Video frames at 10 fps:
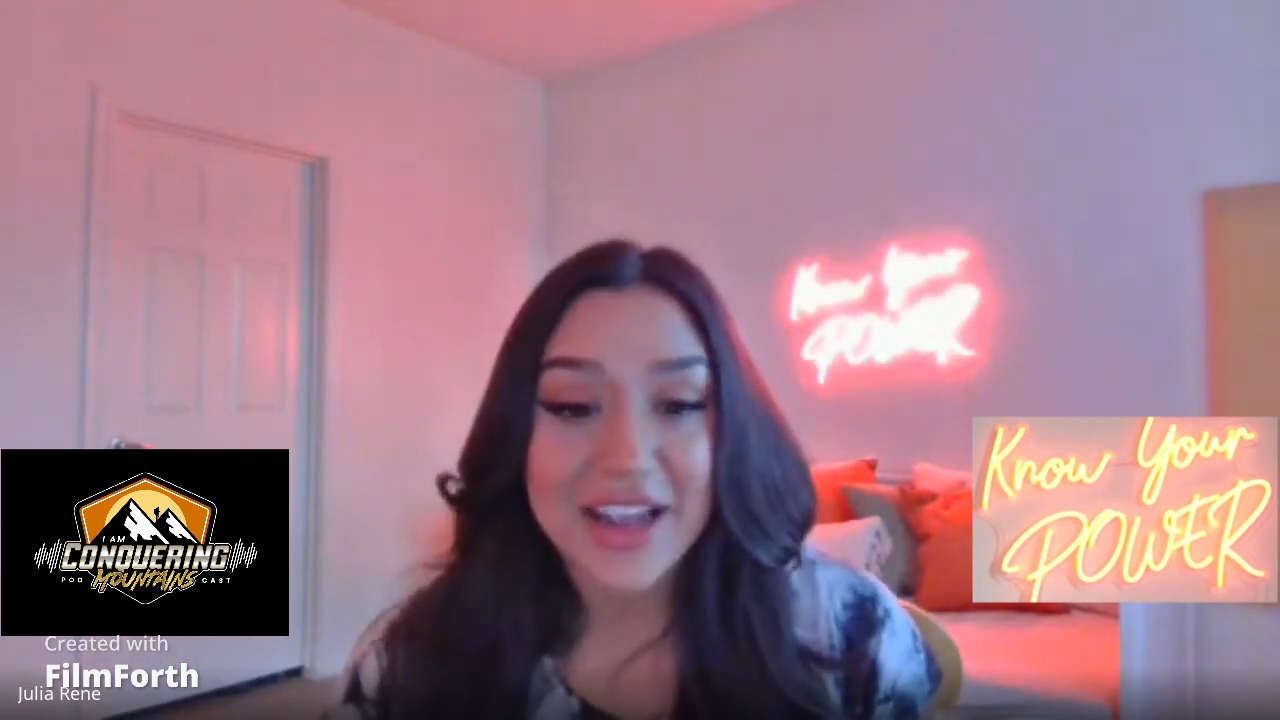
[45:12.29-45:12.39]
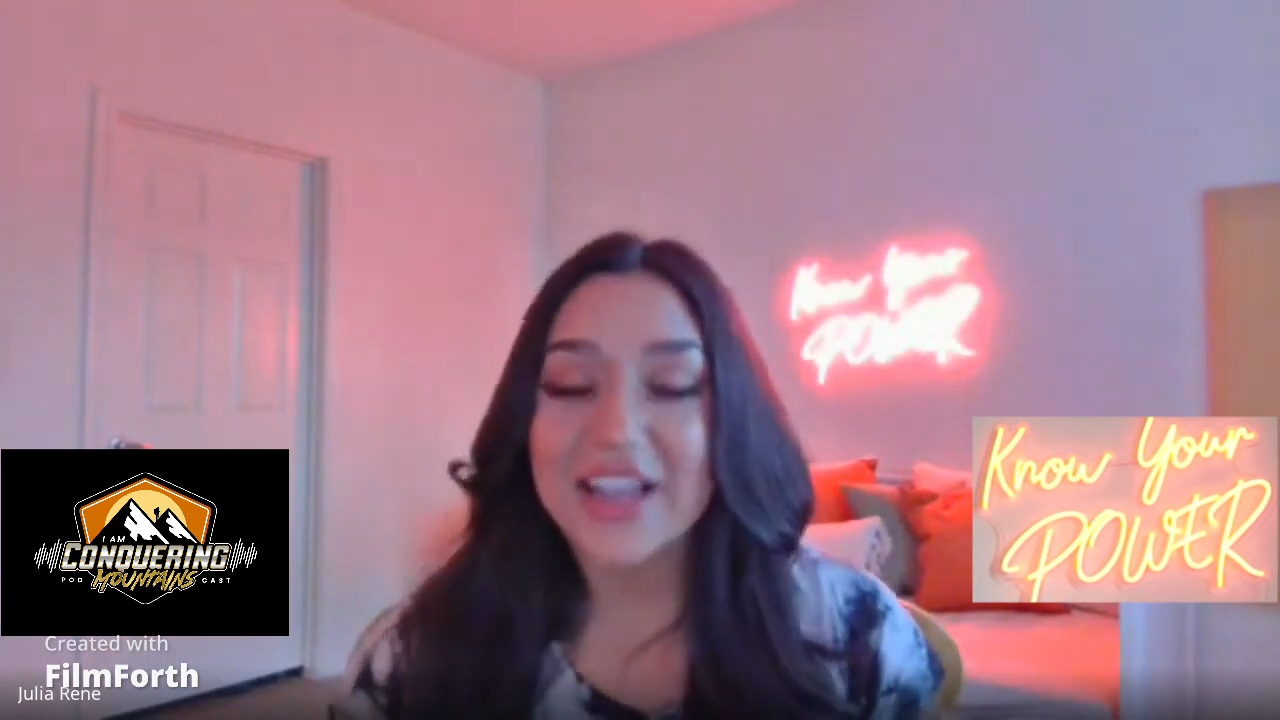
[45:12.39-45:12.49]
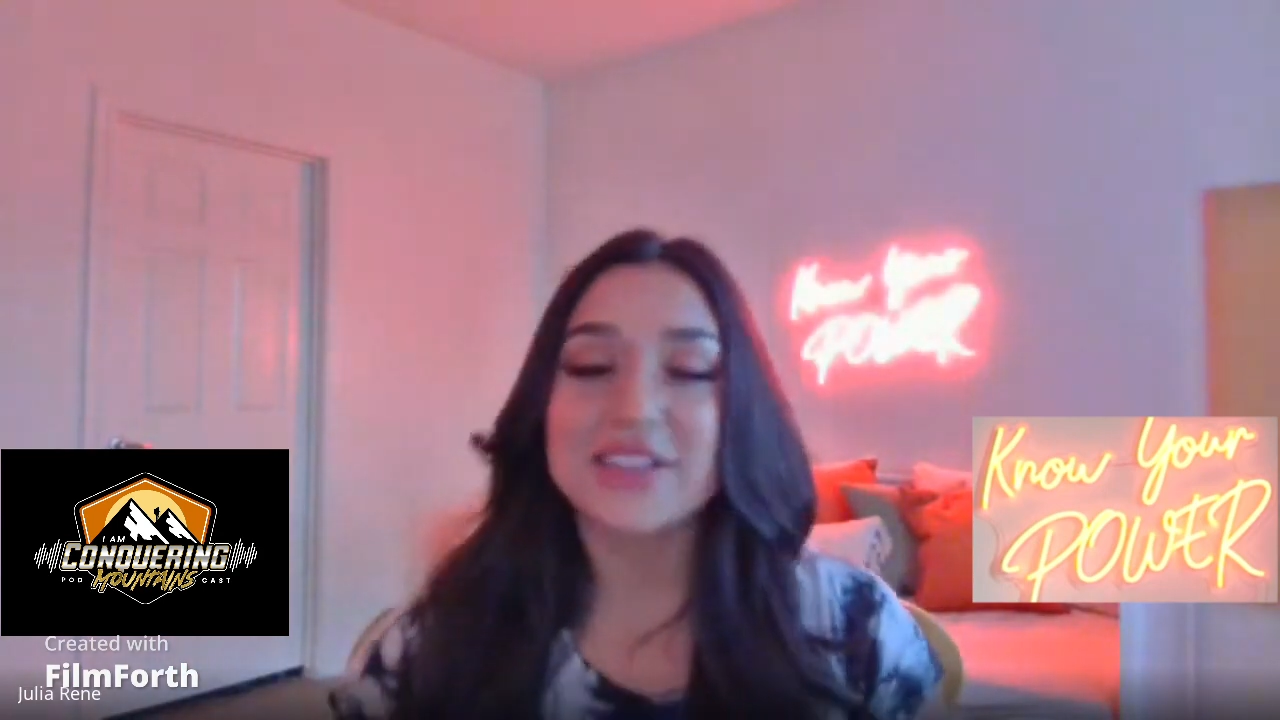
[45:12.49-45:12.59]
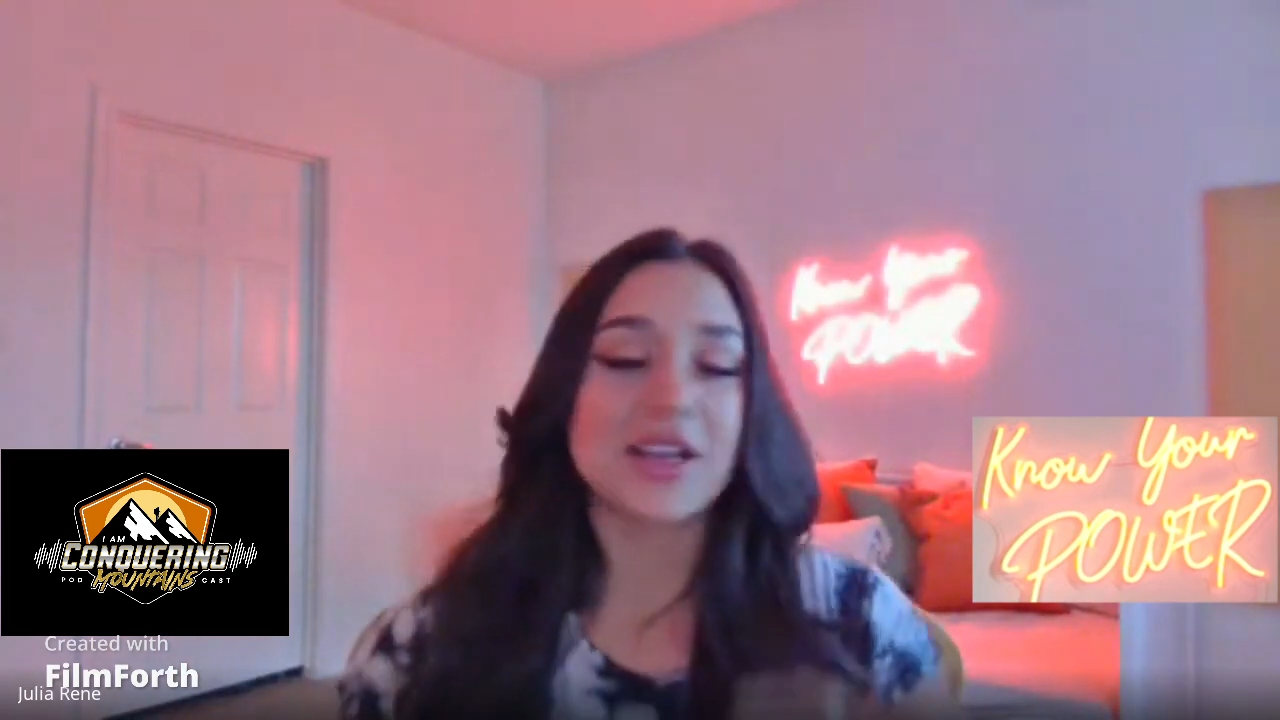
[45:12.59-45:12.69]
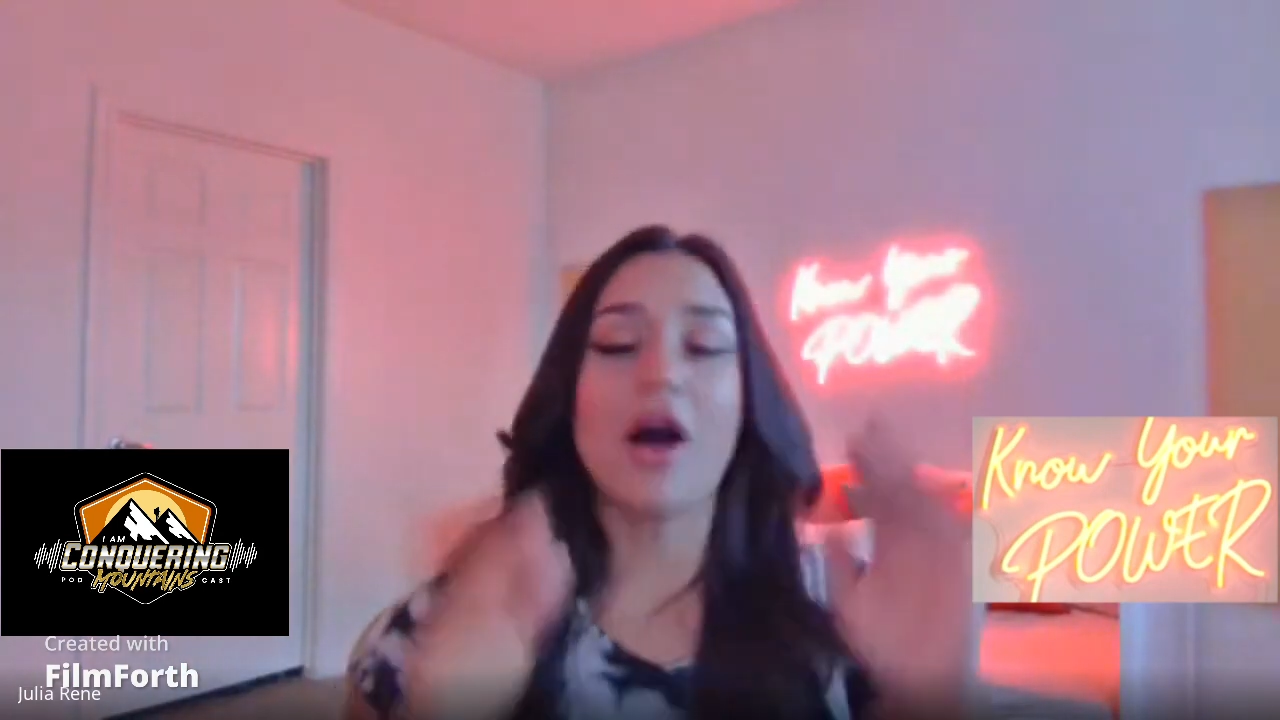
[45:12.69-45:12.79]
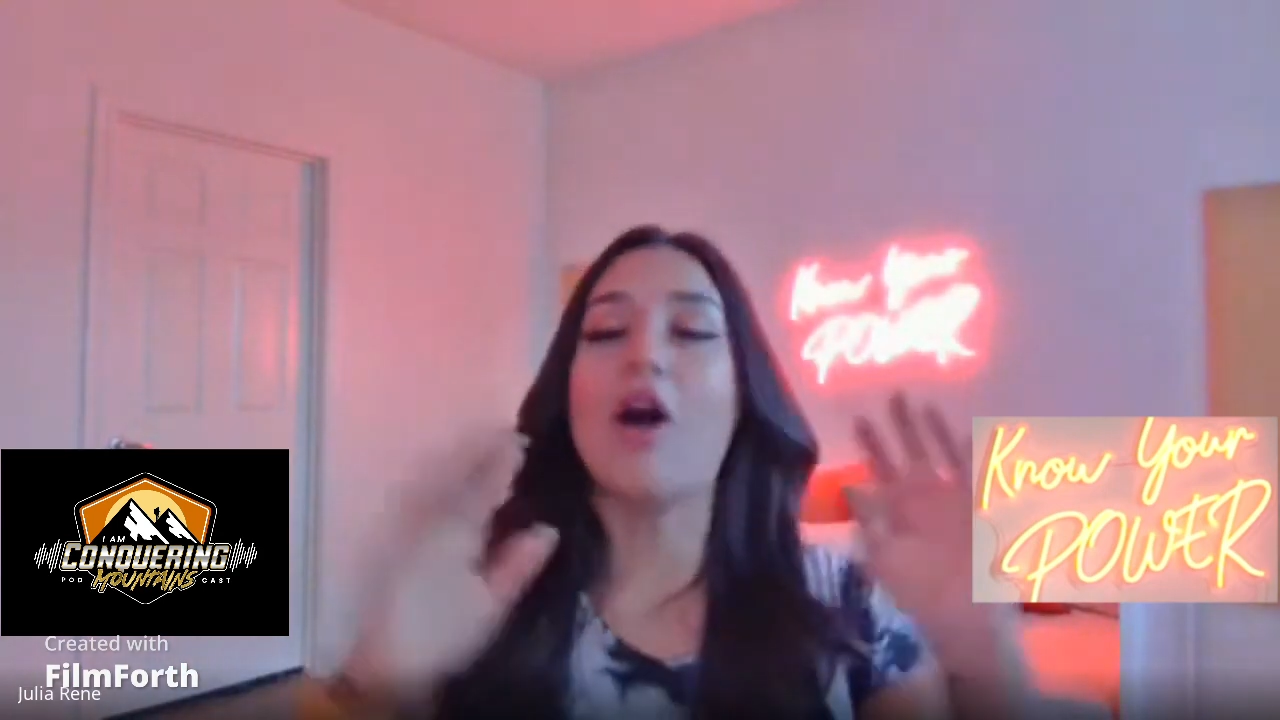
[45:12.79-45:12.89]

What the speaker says: is